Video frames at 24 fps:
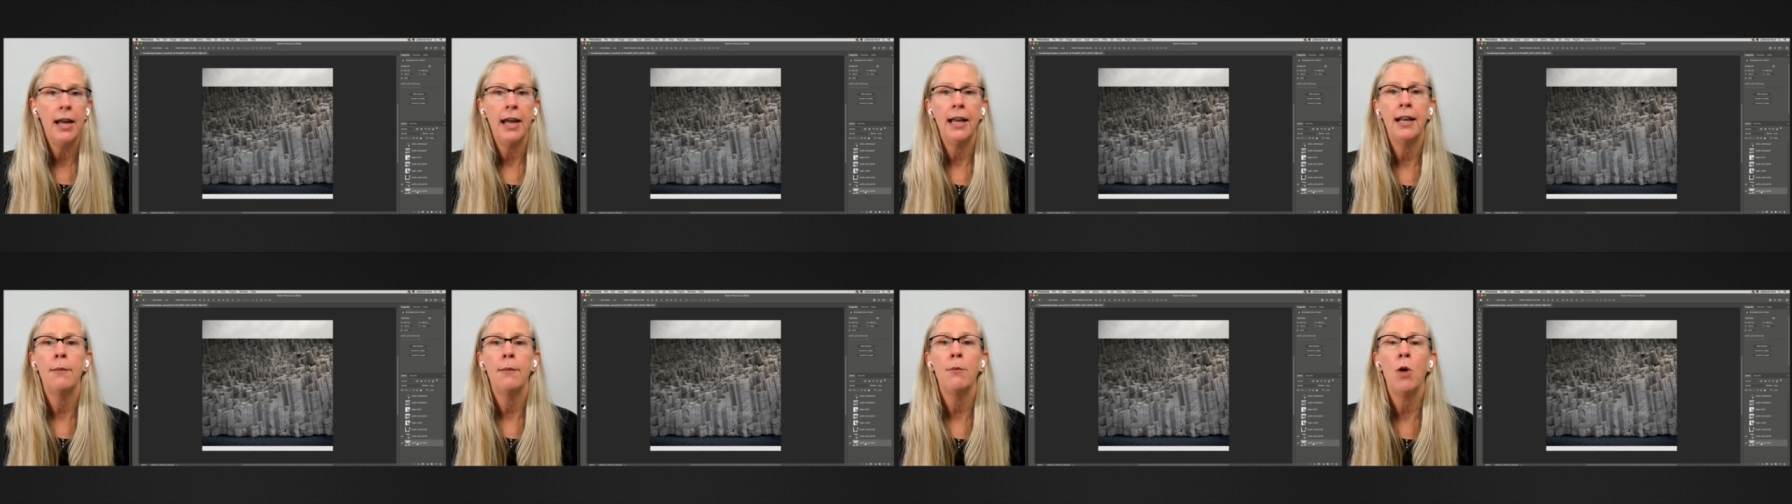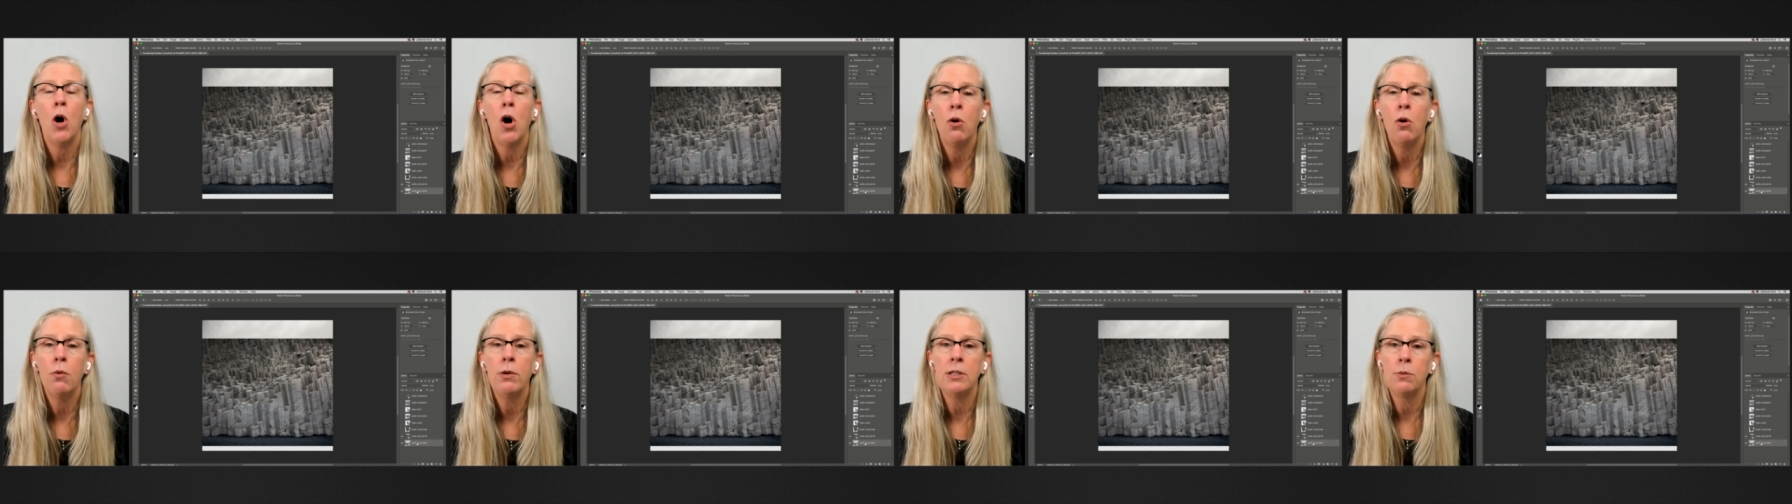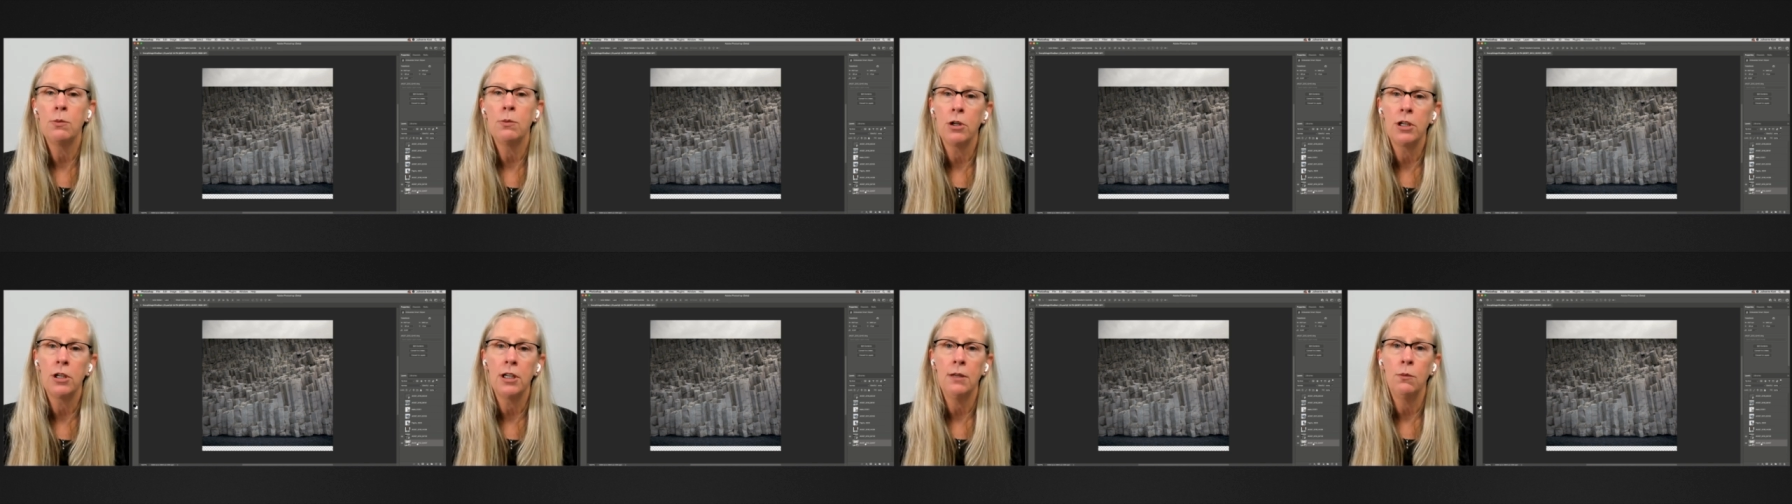and I'm
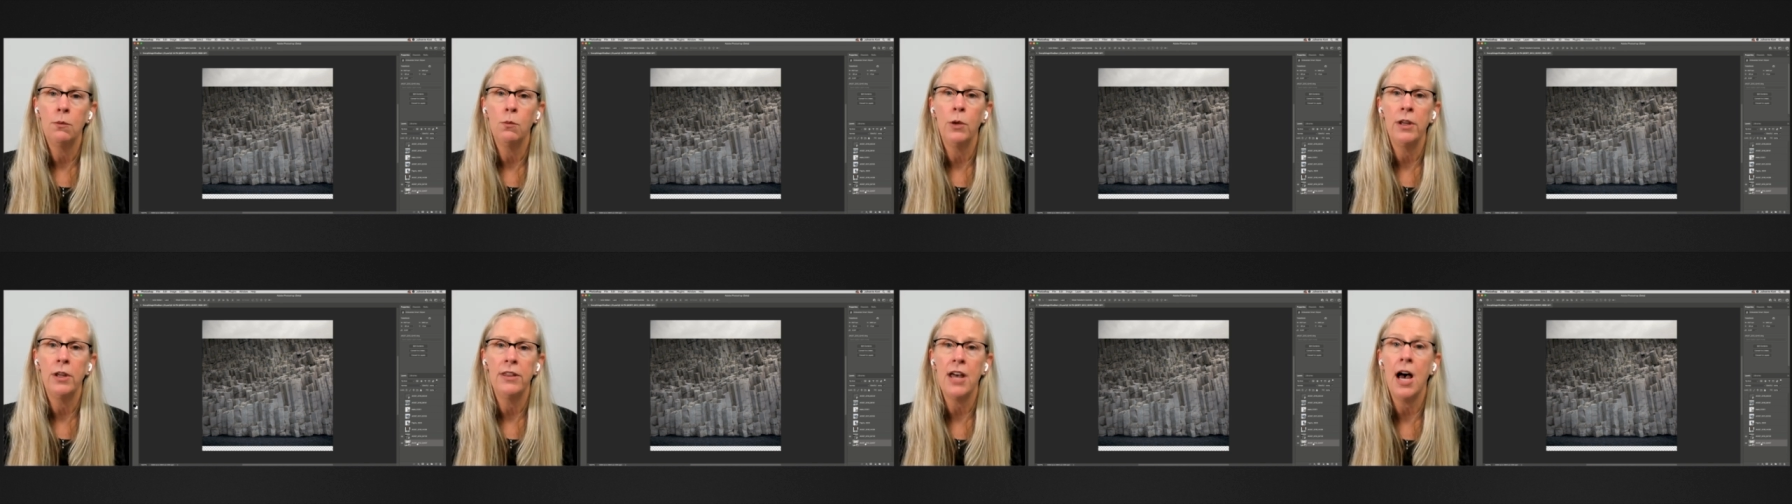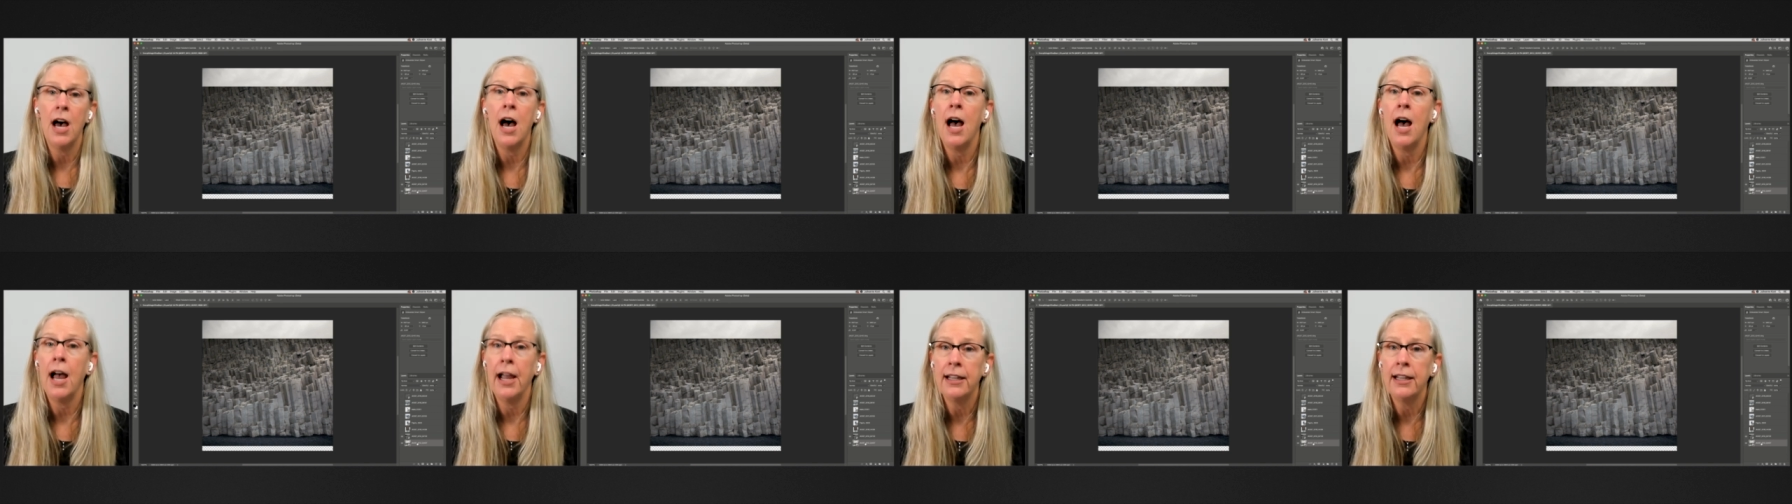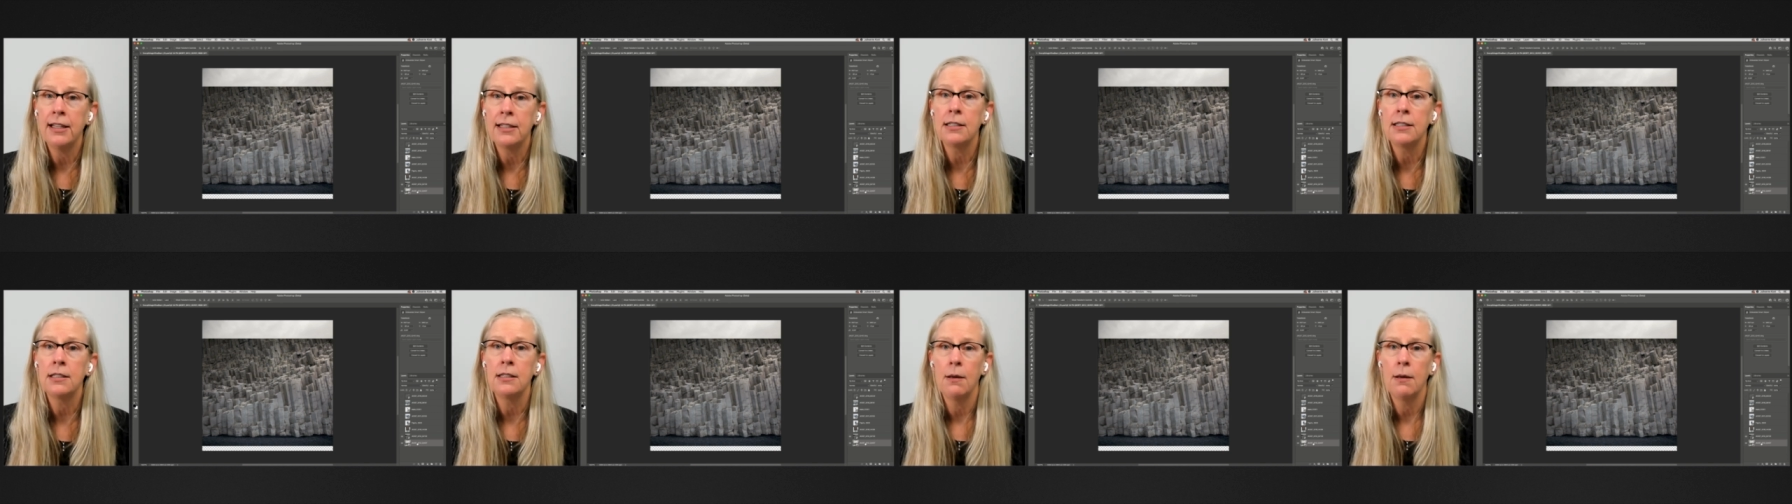always working with the
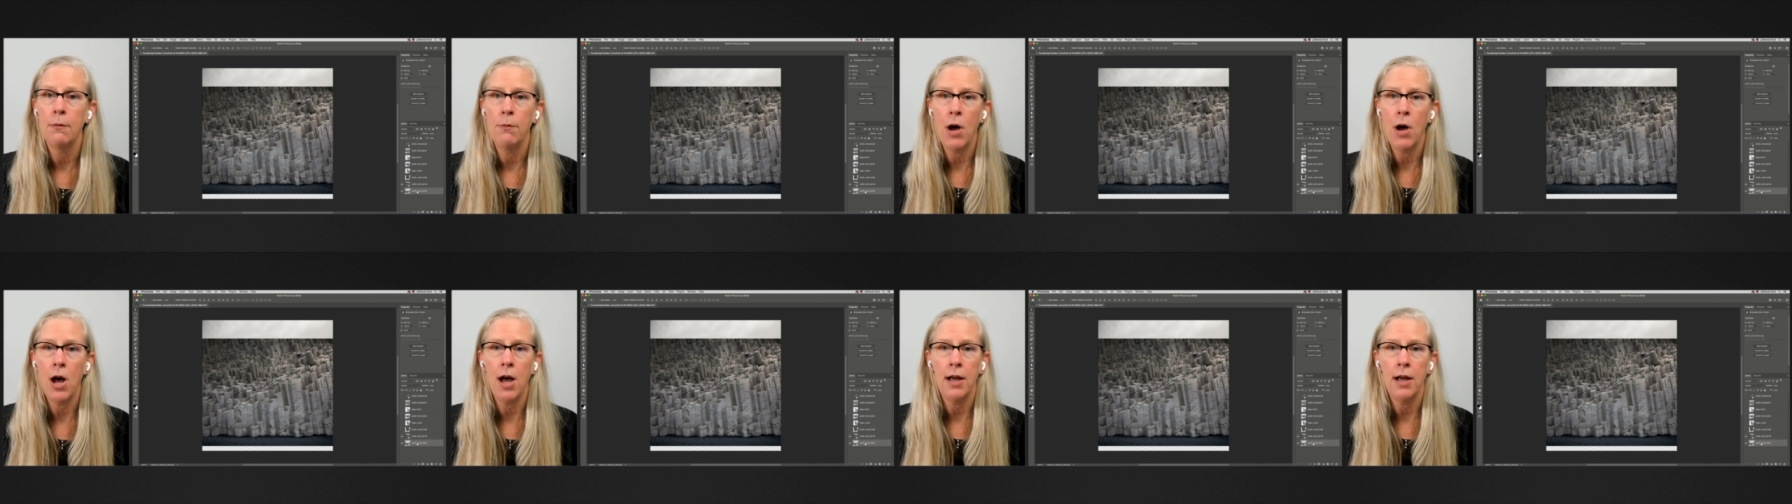highest